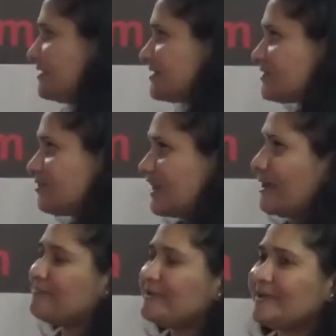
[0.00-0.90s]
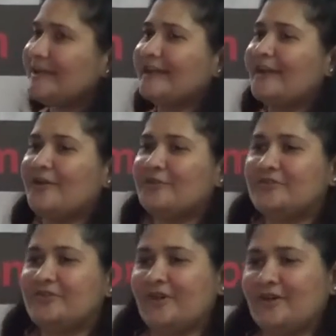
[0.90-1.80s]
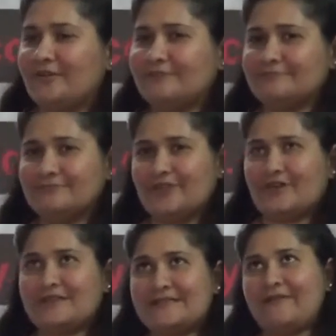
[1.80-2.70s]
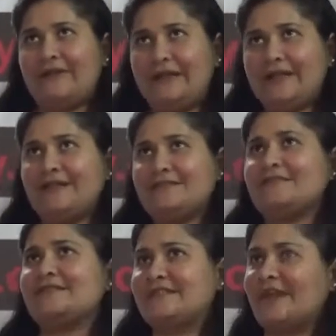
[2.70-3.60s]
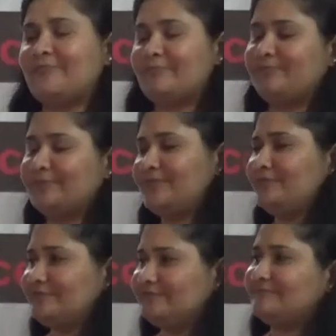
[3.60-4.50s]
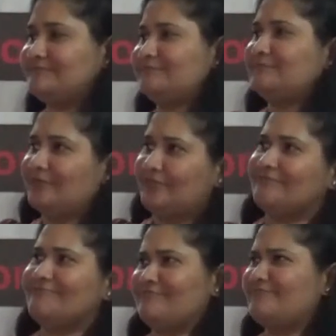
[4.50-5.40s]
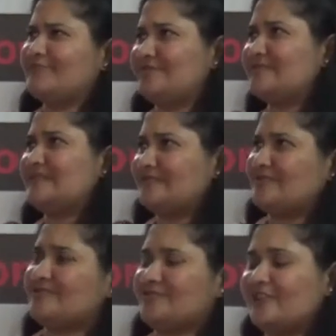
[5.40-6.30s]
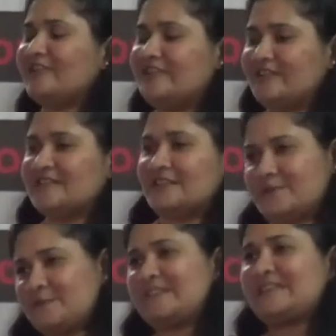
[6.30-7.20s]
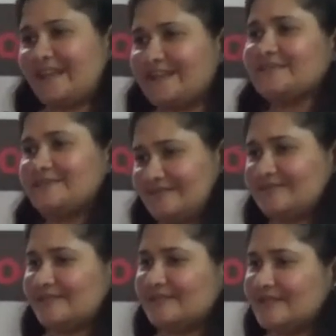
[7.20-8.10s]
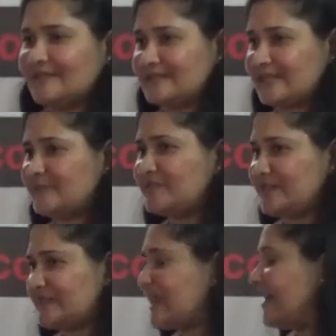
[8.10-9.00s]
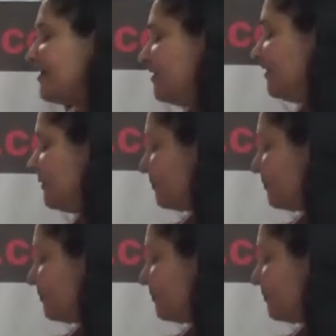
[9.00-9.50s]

So Campbell laid out a 17-step, not linear steps, but steps in a cycle